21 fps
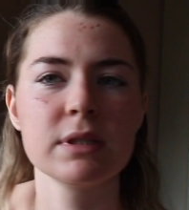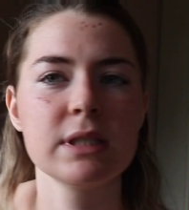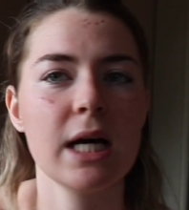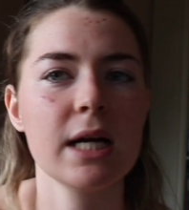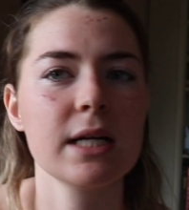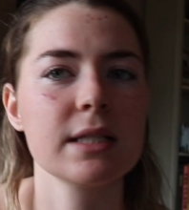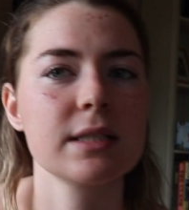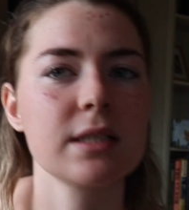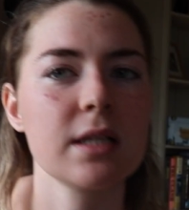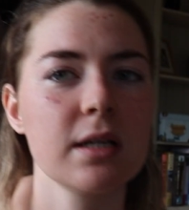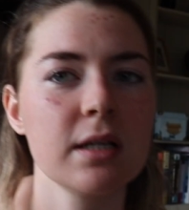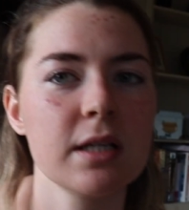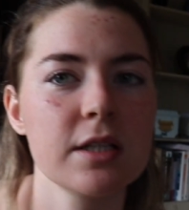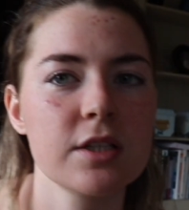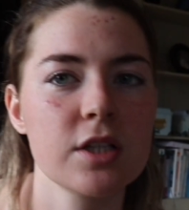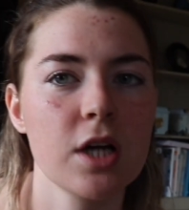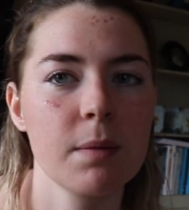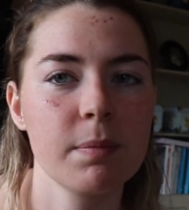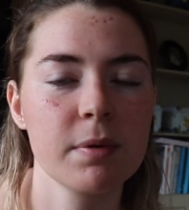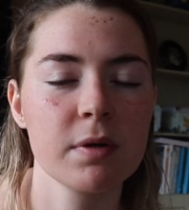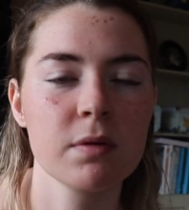Dad is currently
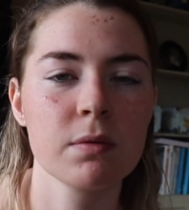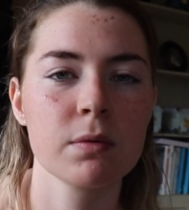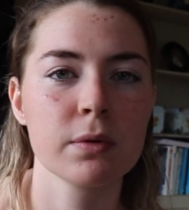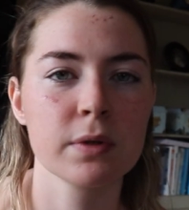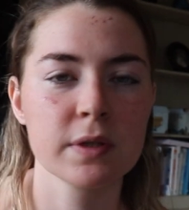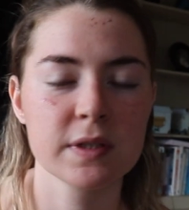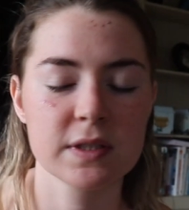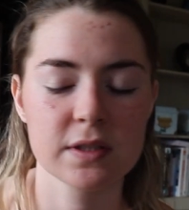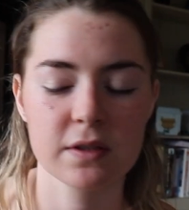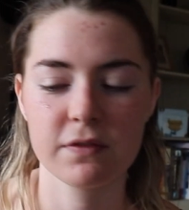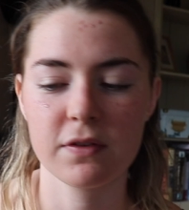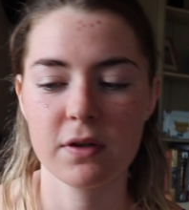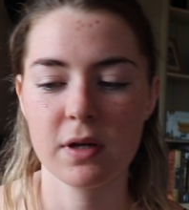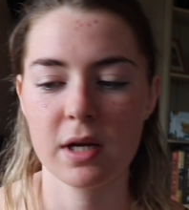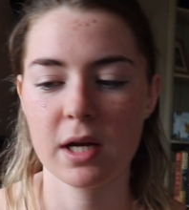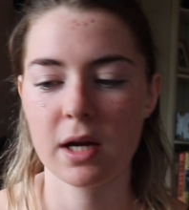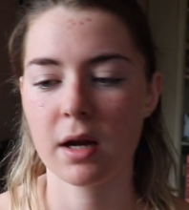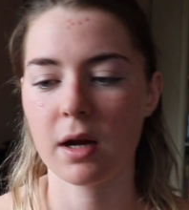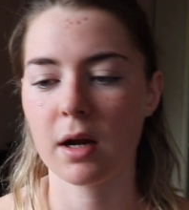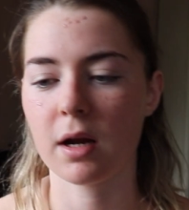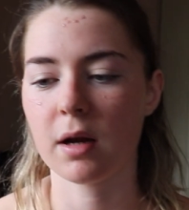chopping wood, so if you
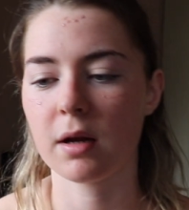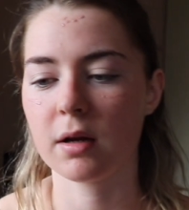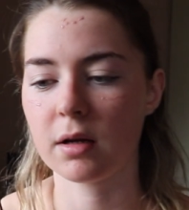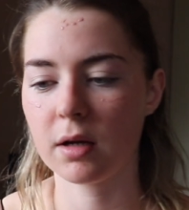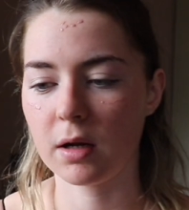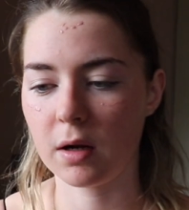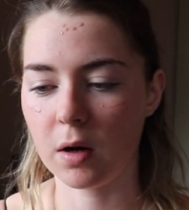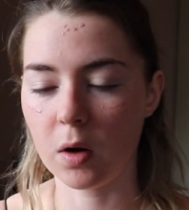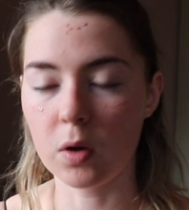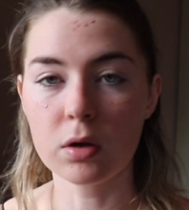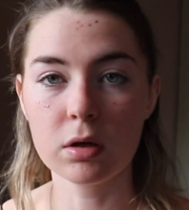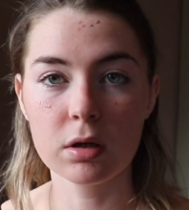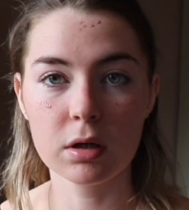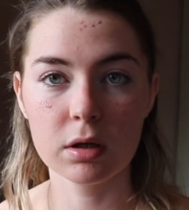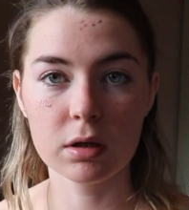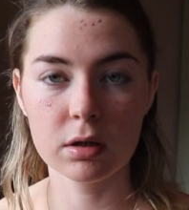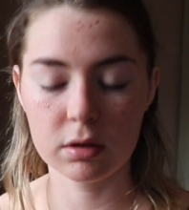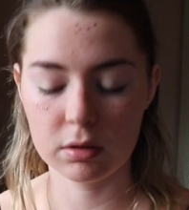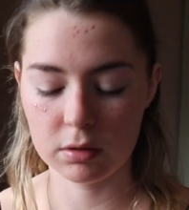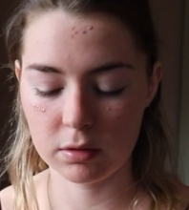hear clunk,